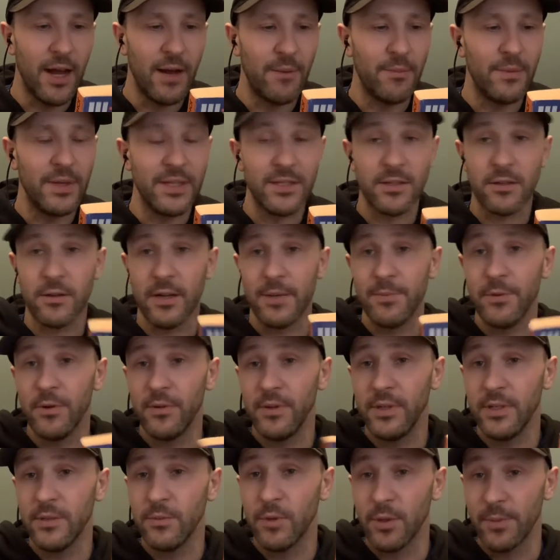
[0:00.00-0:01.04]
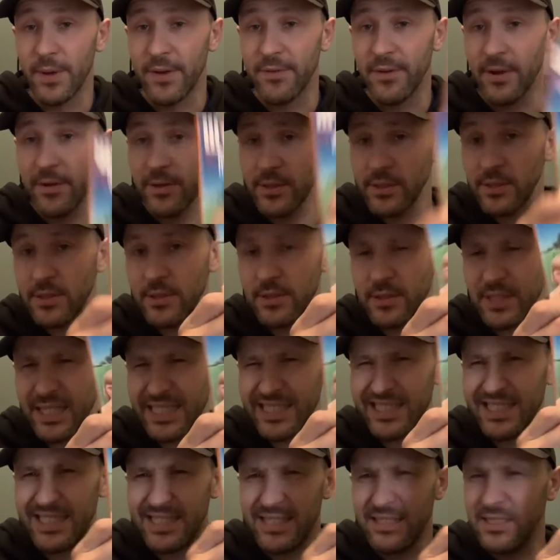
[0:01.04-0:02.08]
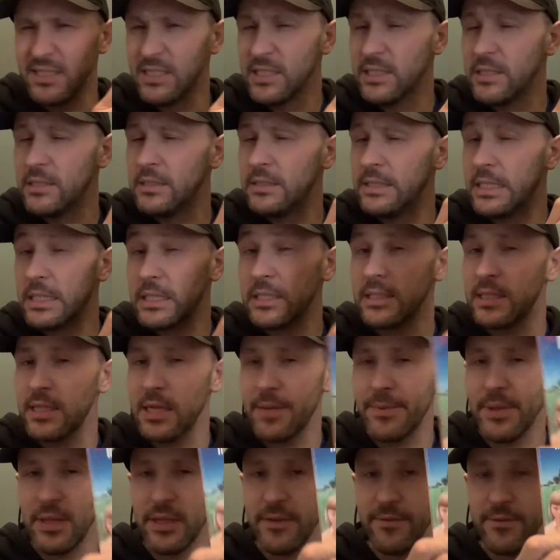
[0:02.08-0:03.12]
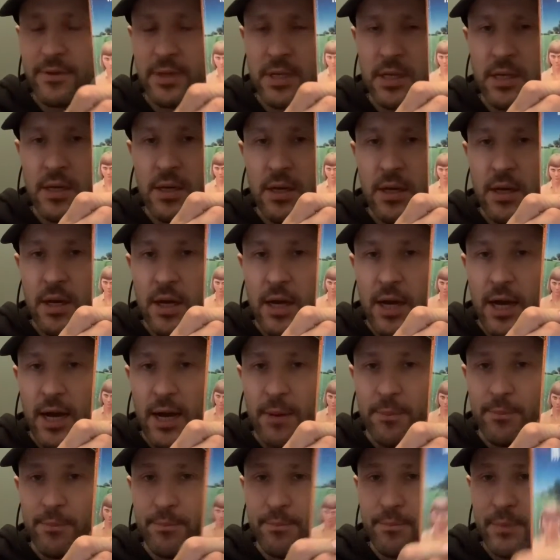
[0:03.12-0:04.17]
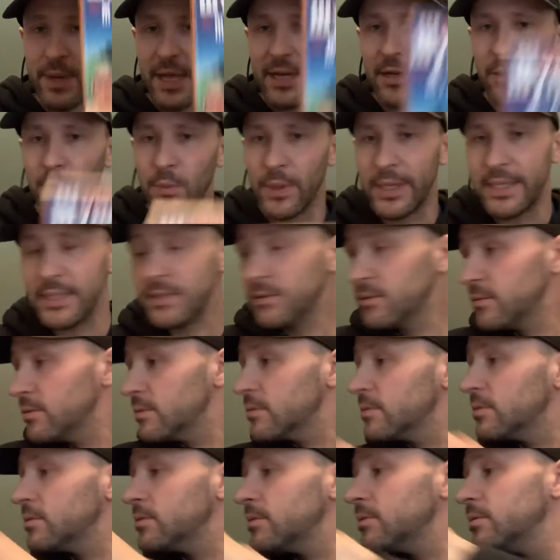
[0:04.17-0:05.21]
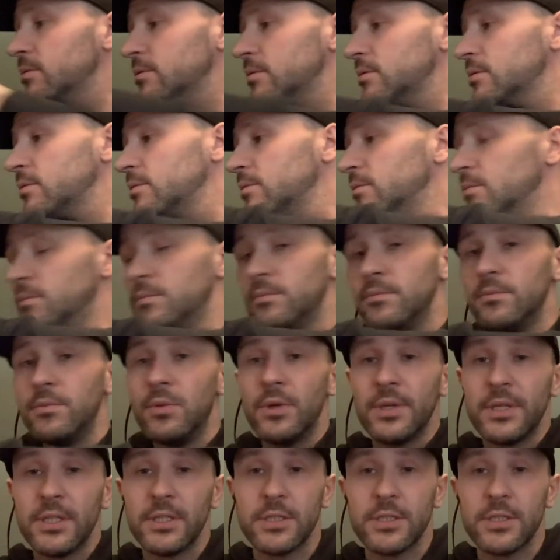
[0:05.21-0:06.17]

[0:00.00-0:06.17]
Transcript: It's a great movie, one of my favorites, 1960, I believe. Black and white, British